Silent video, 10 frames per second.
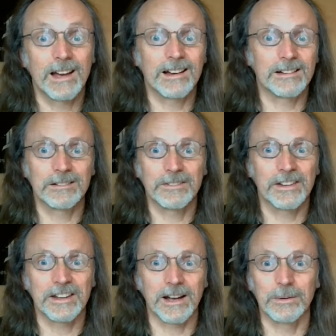Oh, there
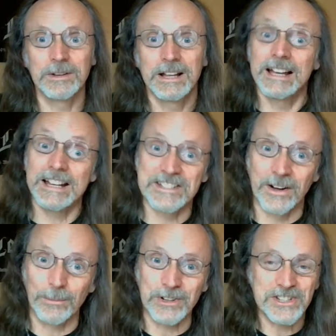you go. He's
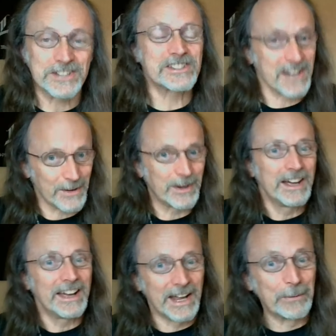not watching. So,
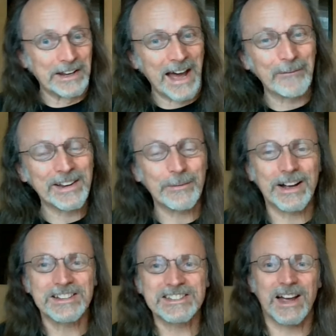here we go
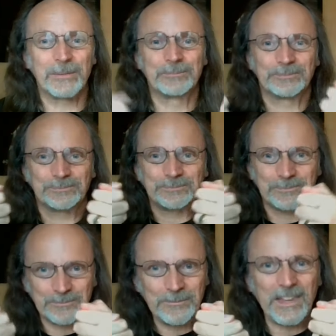anyway. So,
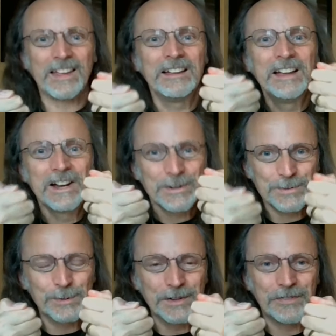
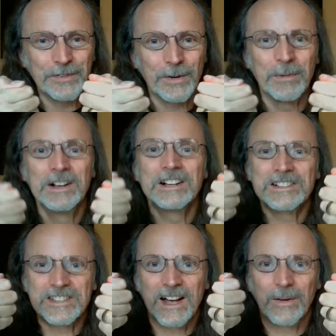rule of thumb.
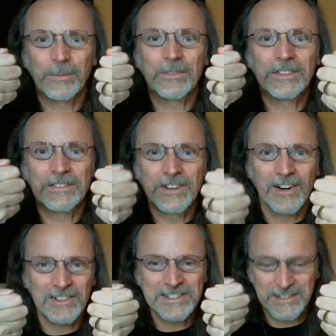So, you've
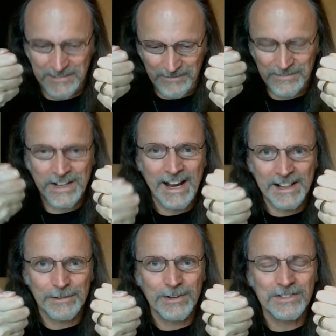got your
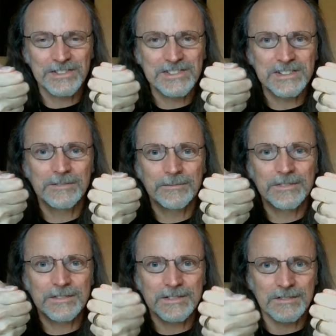ailerons
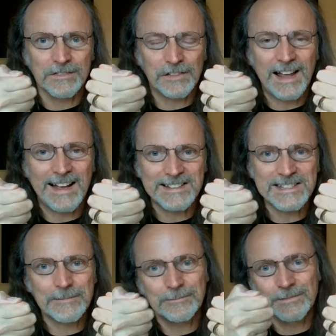flat,
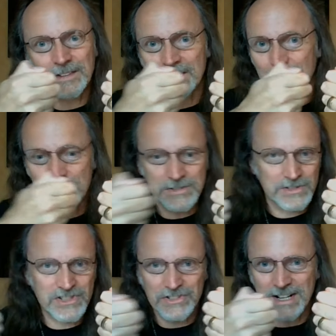you know, they're
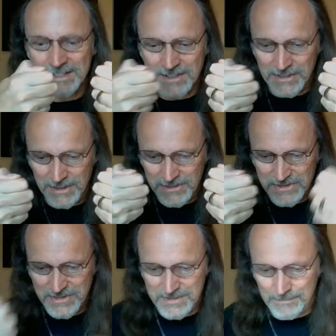just straight
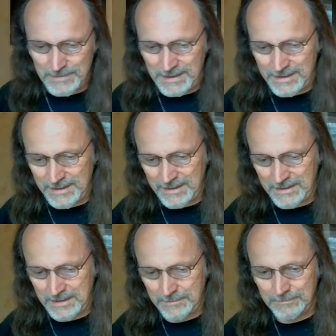across like